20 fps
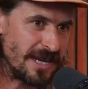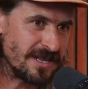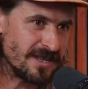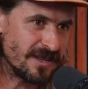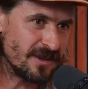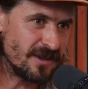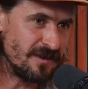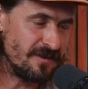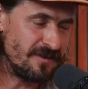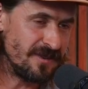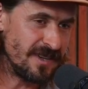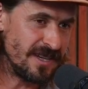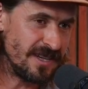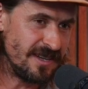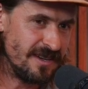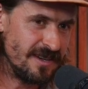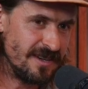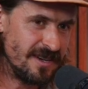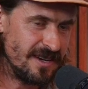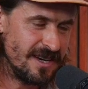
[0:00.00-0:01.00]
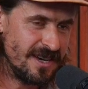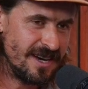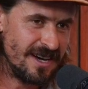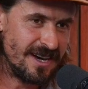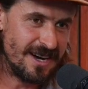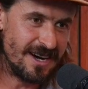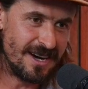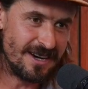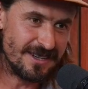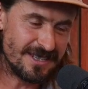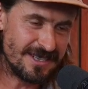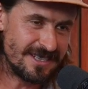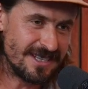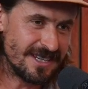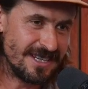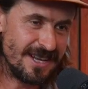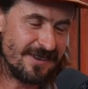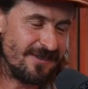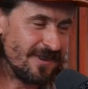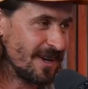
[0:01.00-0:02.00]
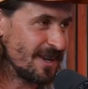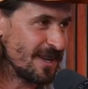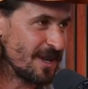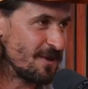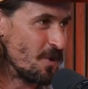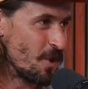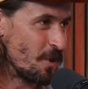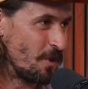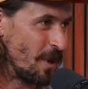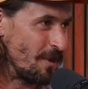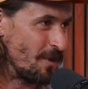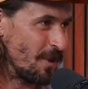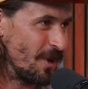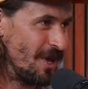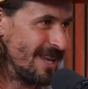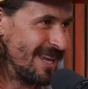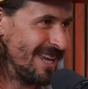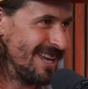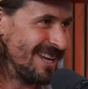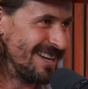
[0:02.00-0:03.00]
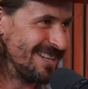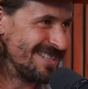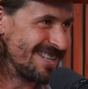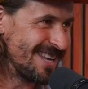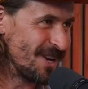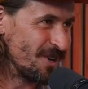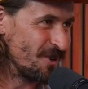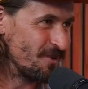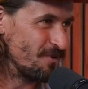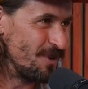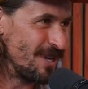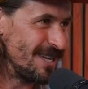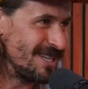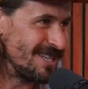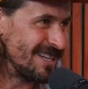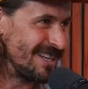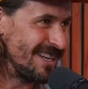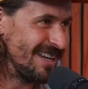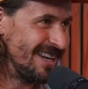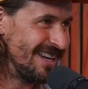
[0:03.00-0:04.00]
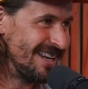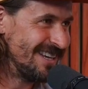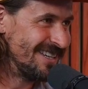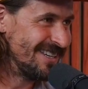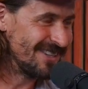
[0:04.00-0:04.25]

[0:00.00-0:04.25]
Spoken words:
bison could feed significantly more people than a single pigeon.